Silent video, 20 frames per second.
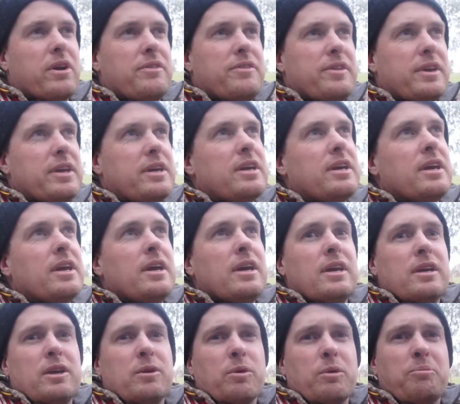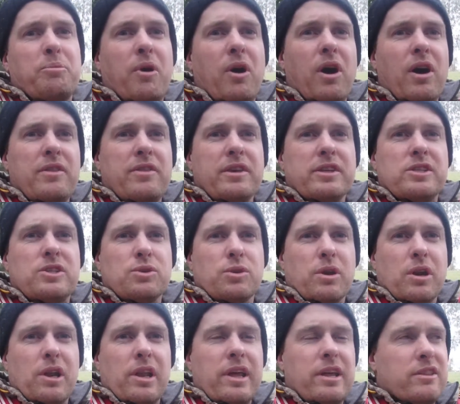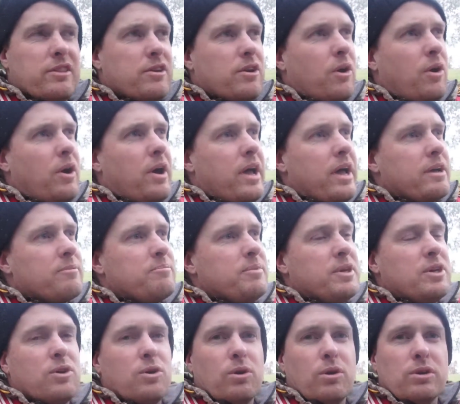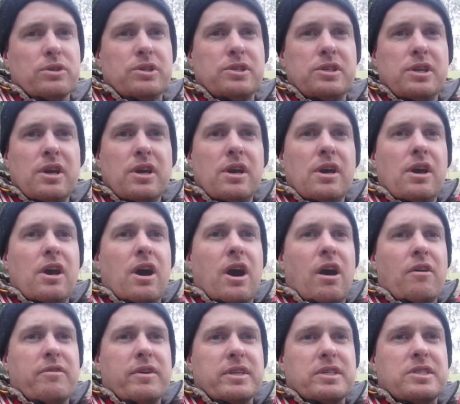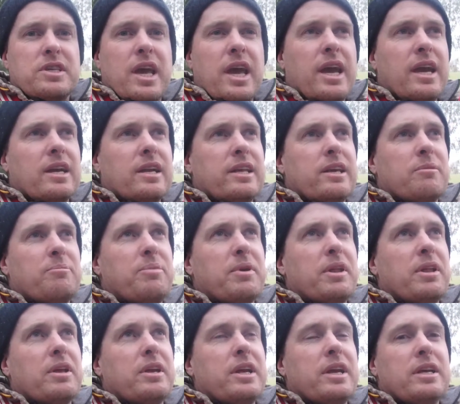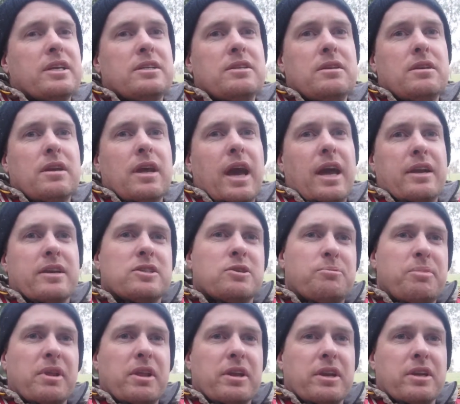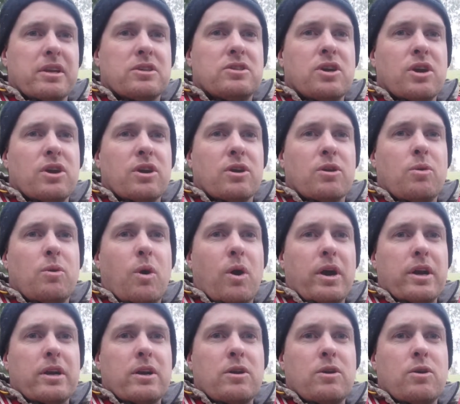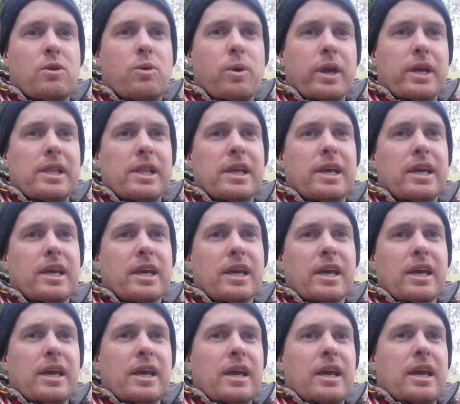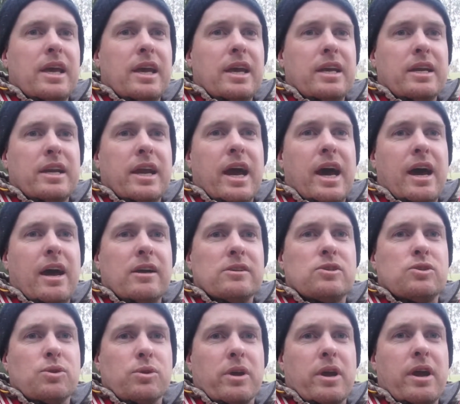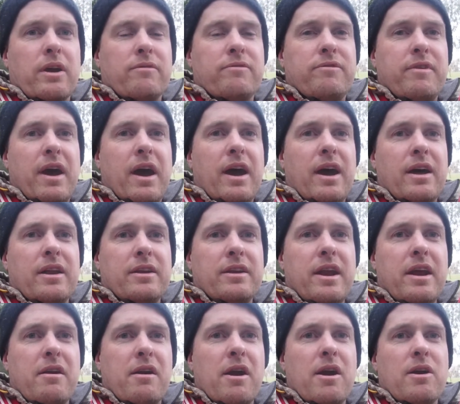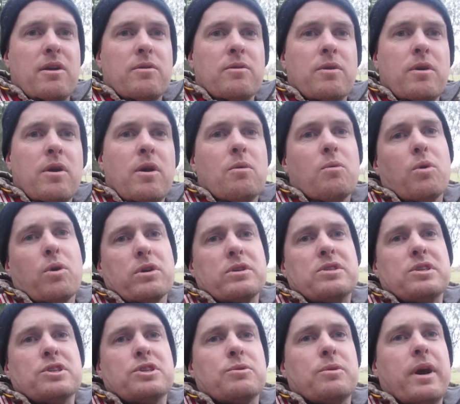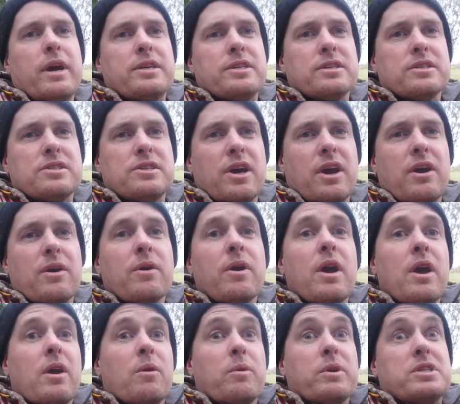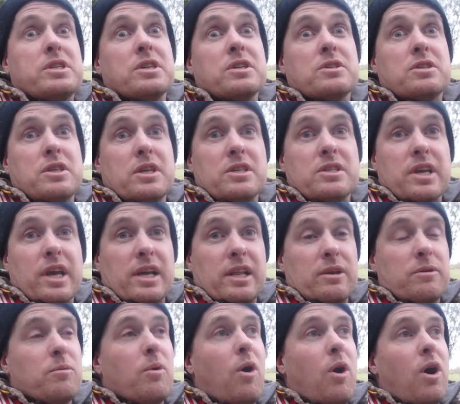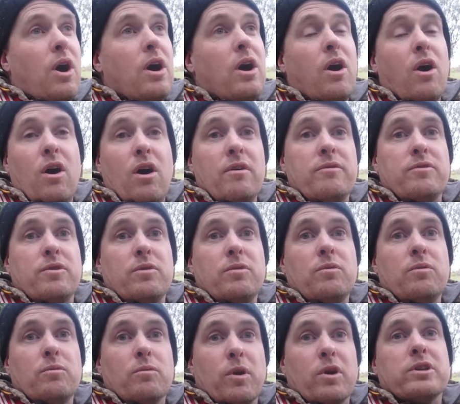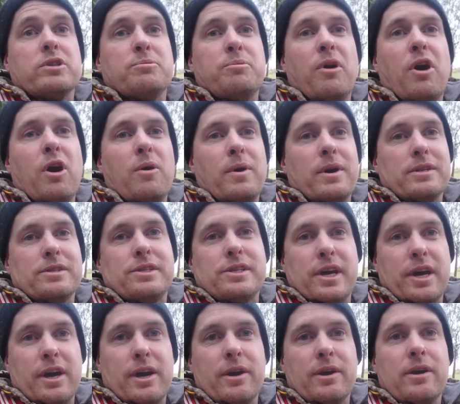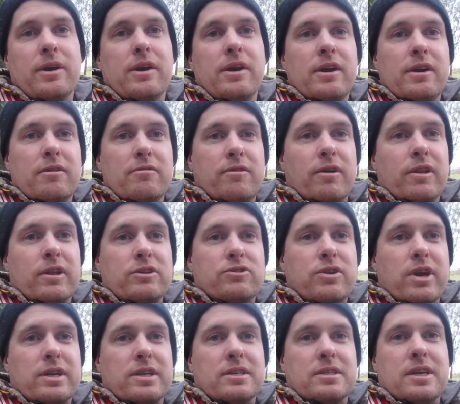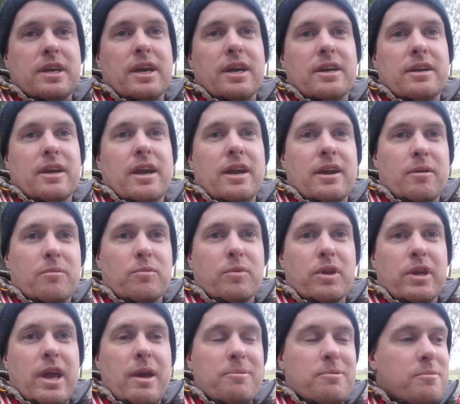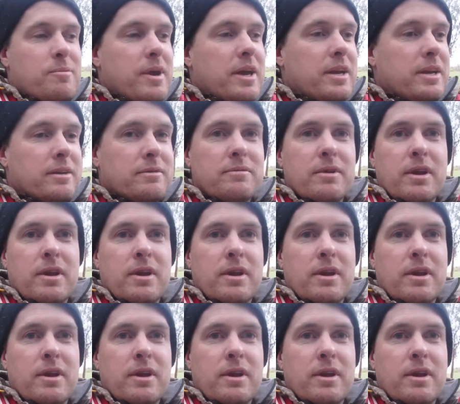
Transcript: I think you would buy this sort of length kayak because of its handling ability and its ability to turn quite quickly in sort of narrow water situations, so which is exactly why I've wanted to buy one. So finally tracked it down and I'm really happy about it.